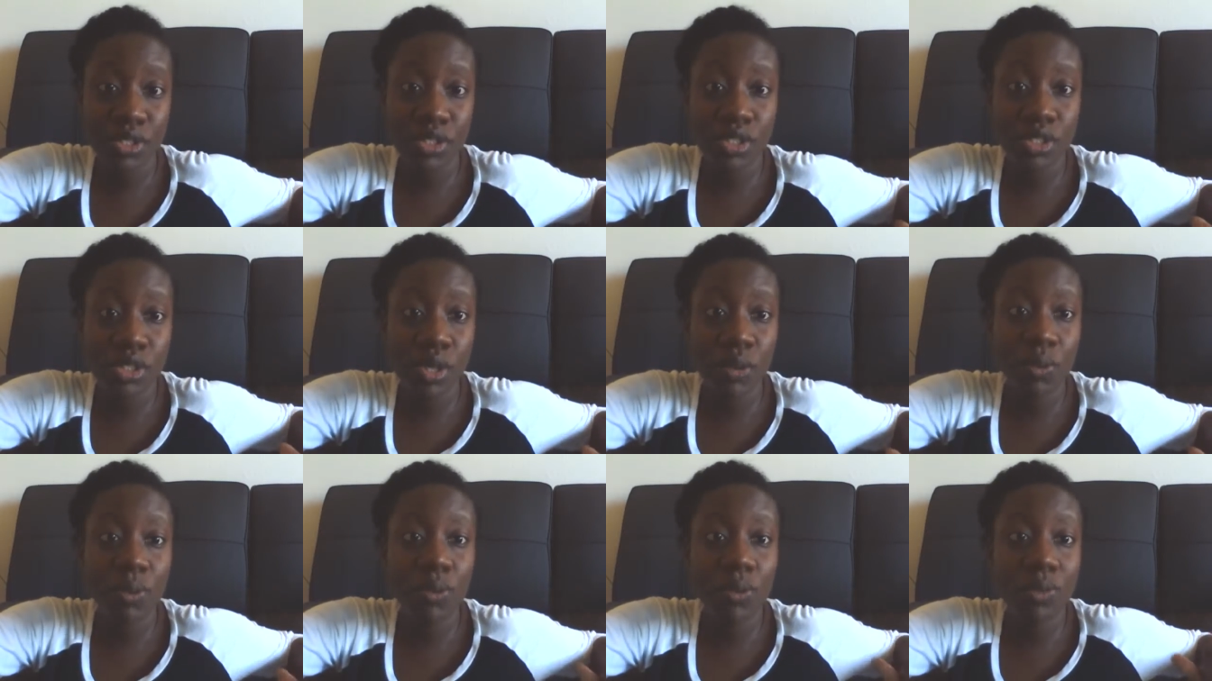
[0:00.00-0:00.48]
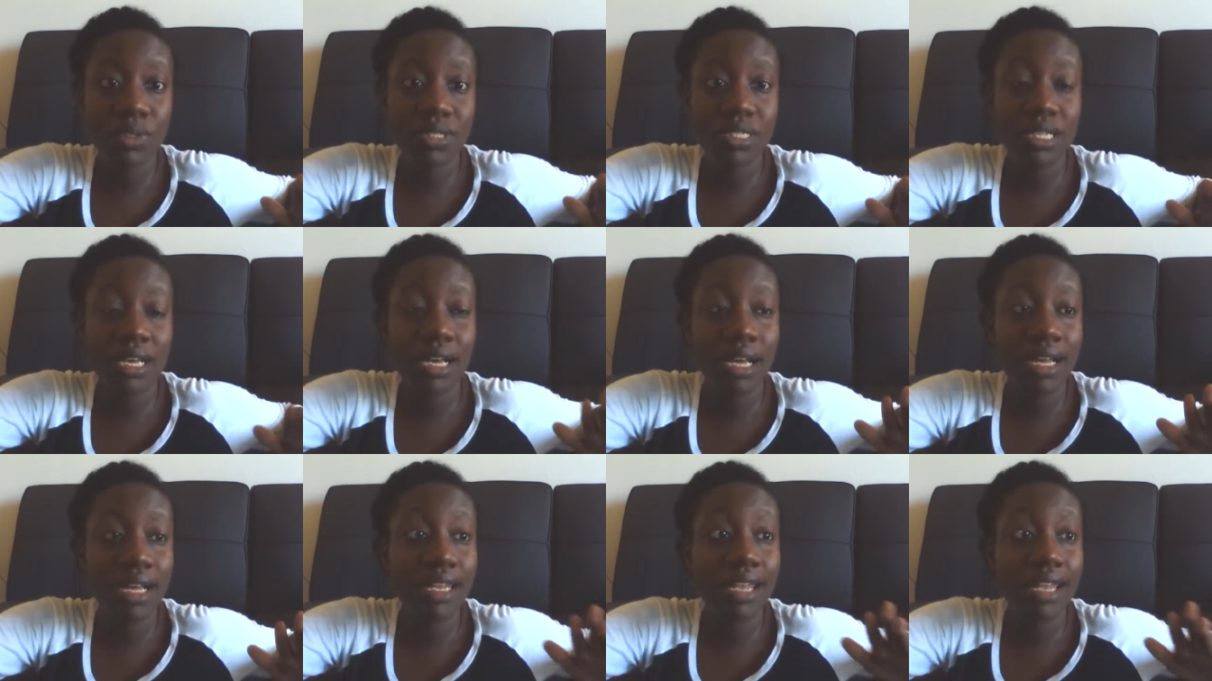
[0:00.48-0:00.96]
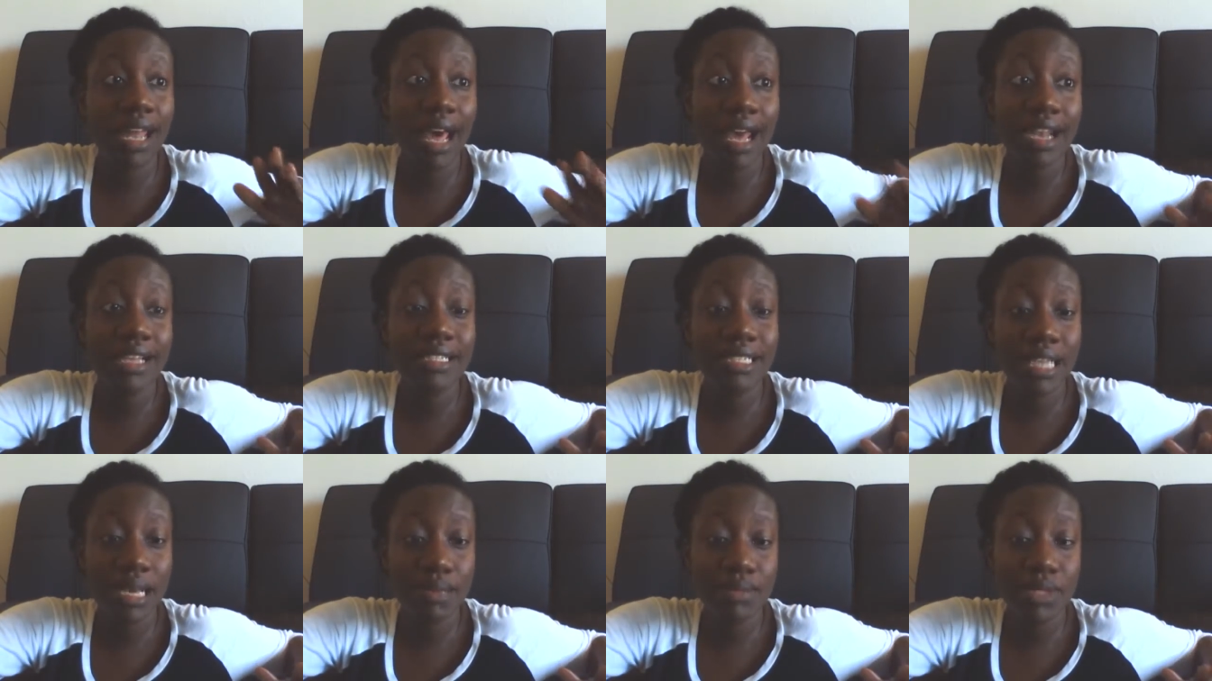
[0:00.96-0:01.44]
So a lot
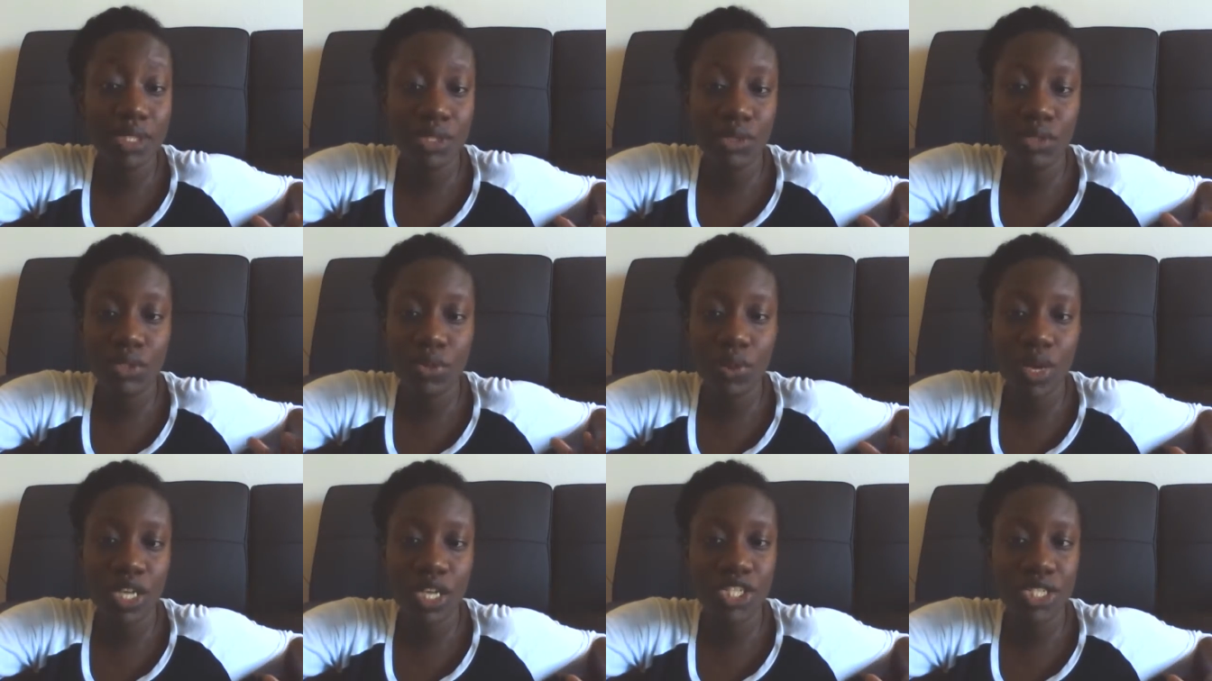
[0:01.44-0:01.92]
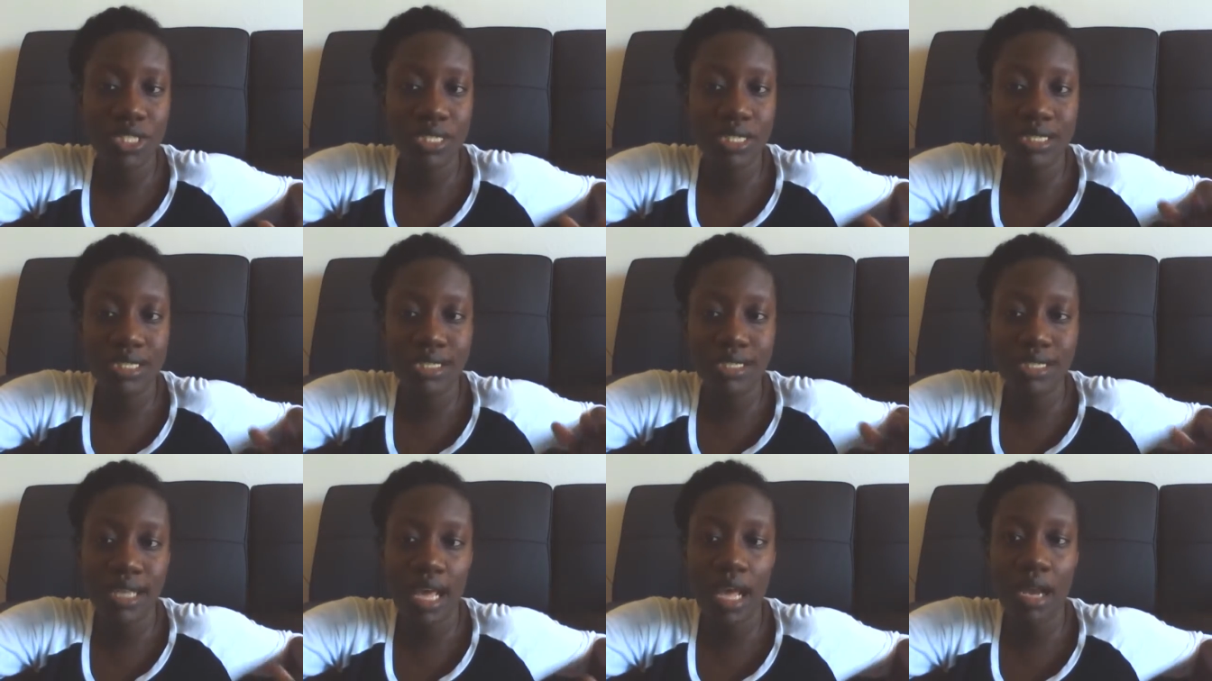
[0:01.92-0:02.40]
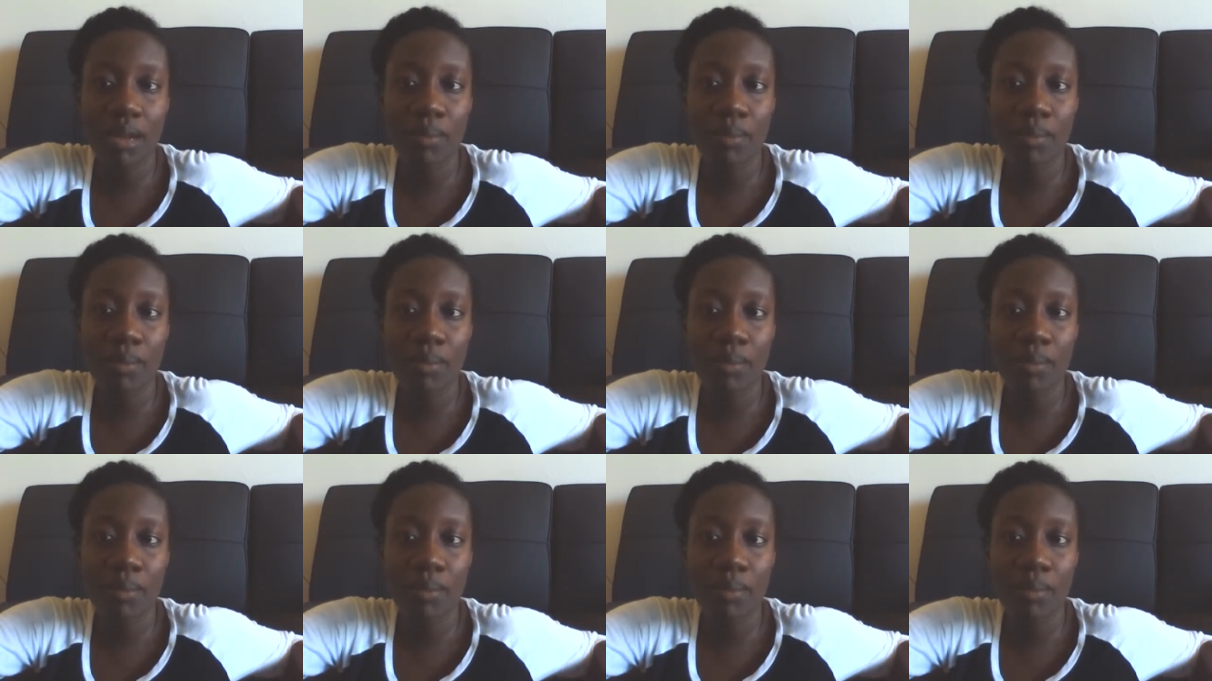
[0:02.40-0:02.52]
of times in those questions, it's not